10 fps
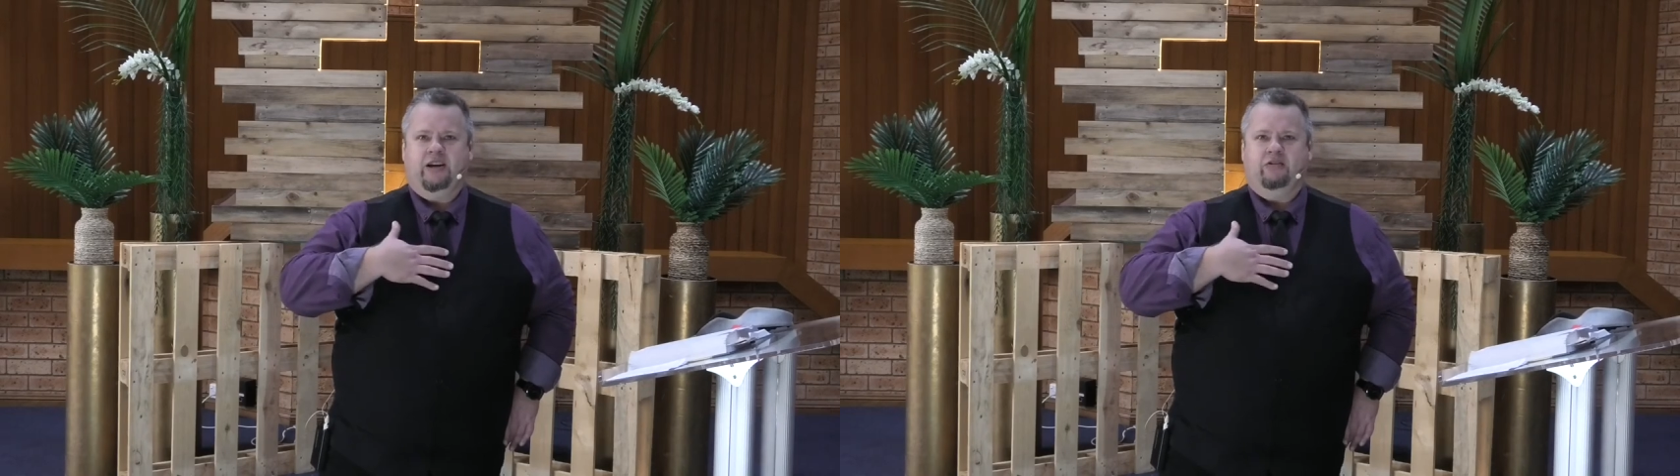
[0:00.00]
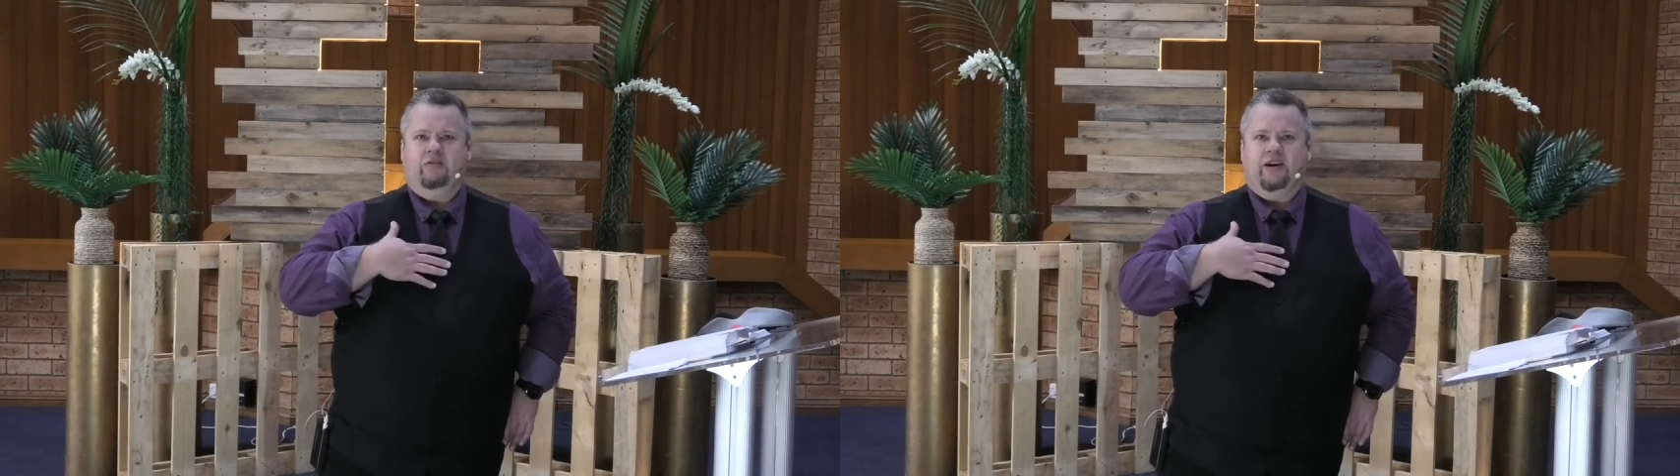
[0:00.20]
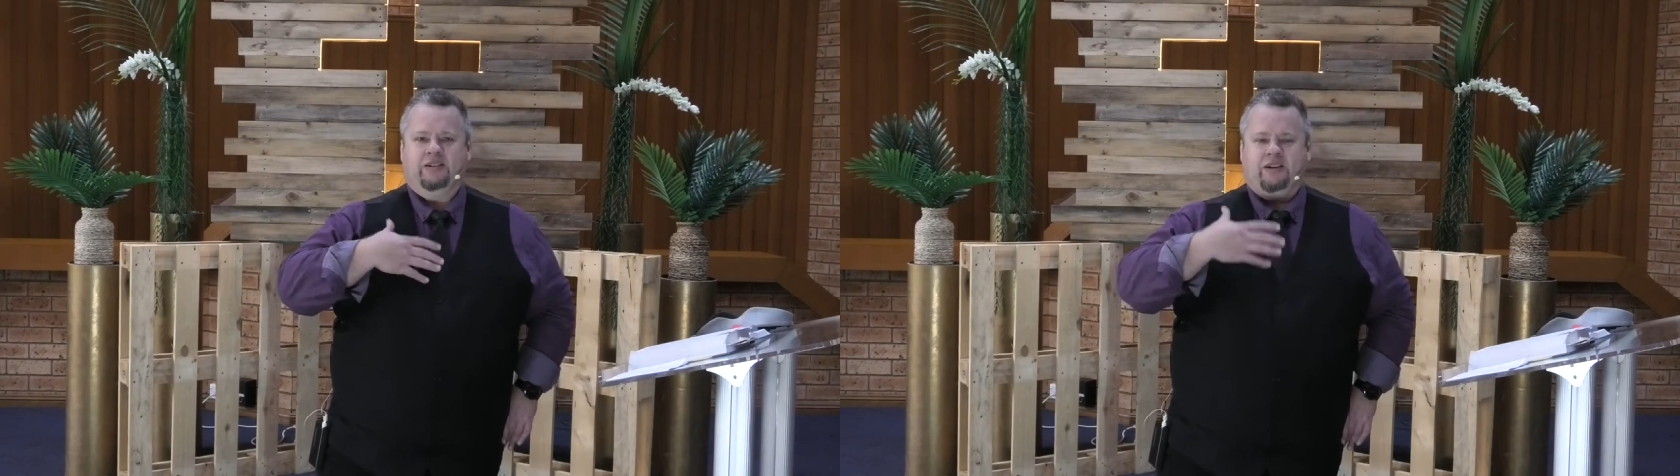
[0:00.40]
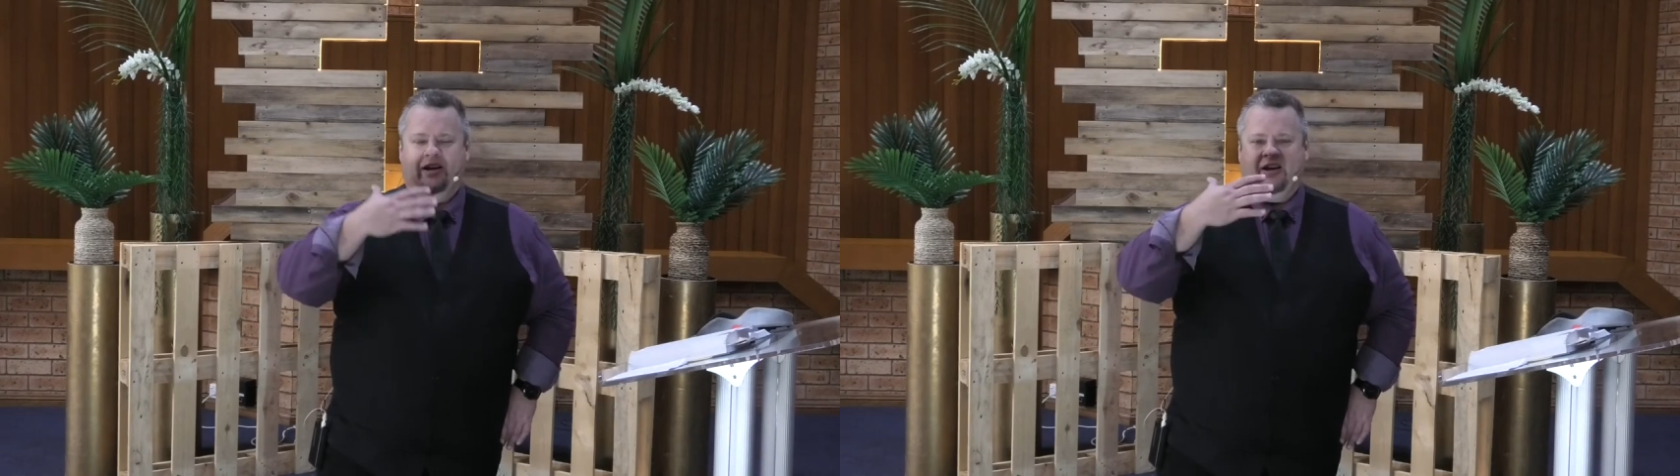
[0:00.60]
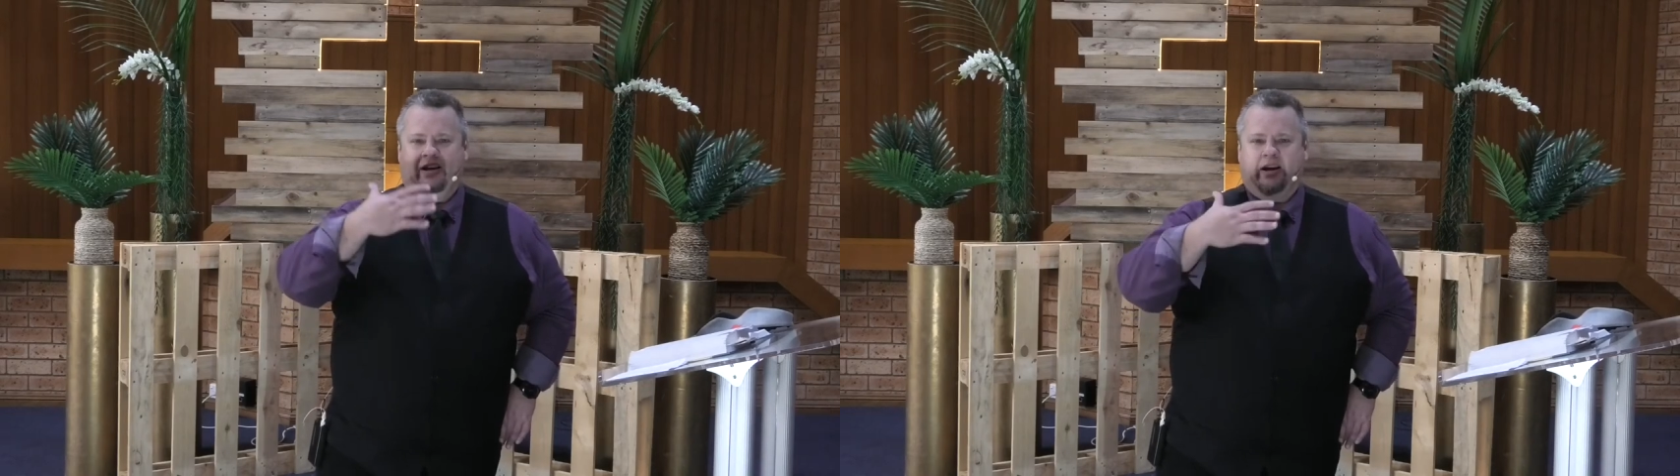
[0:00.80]
of us
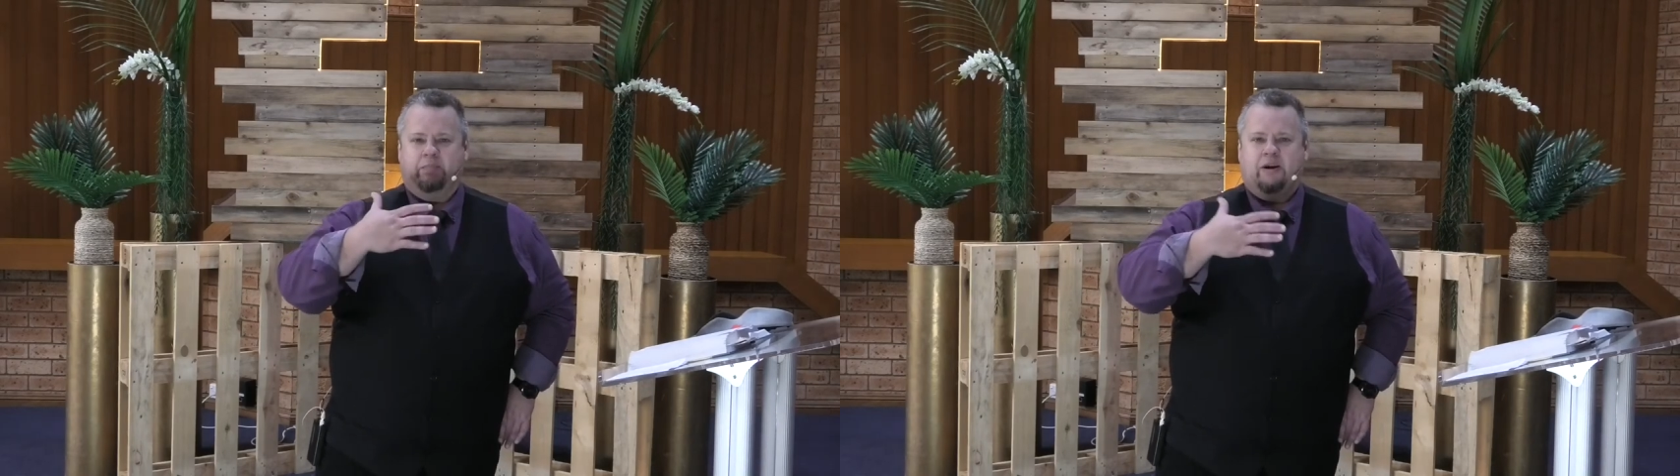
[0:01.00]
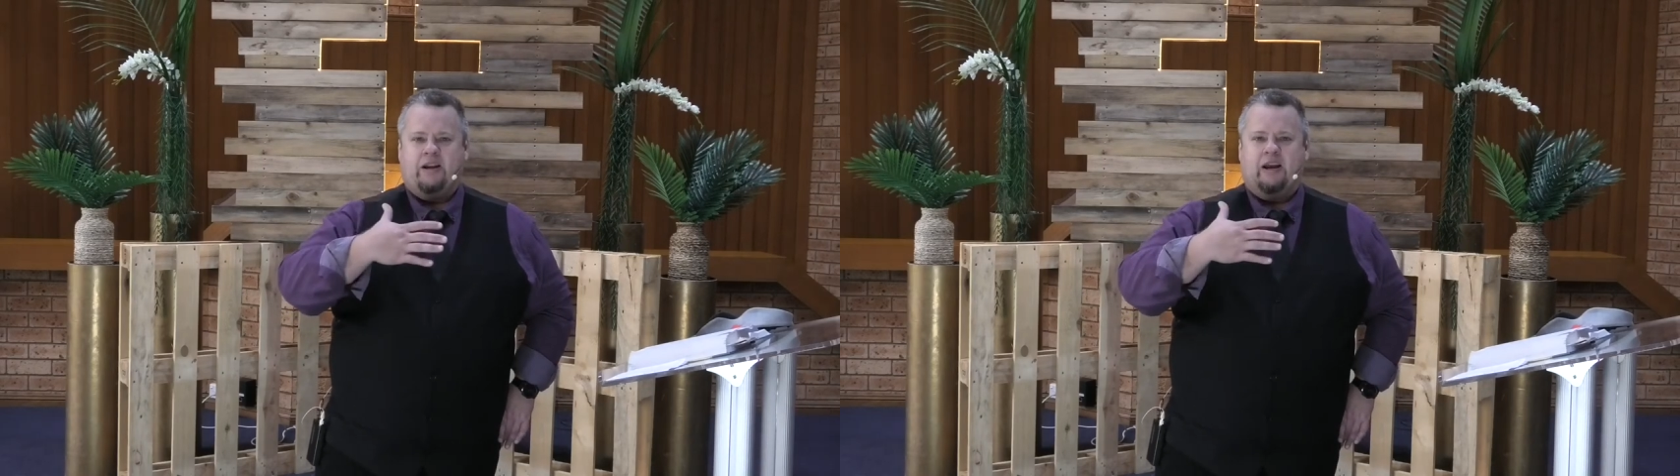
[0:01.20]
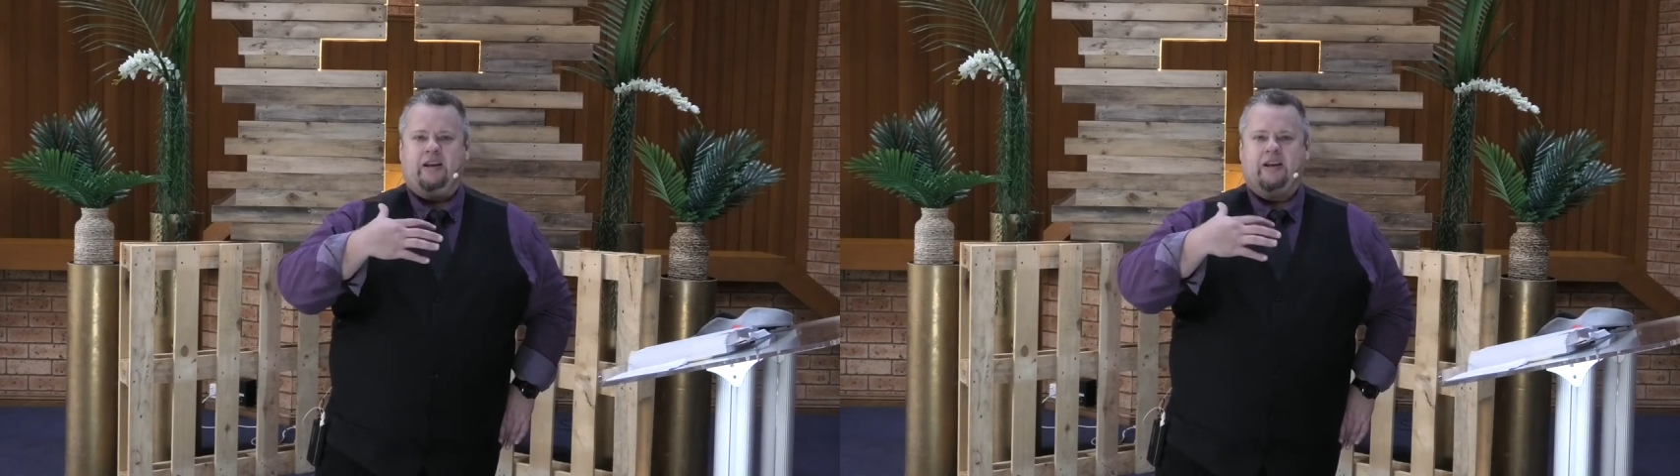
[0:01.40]
coming and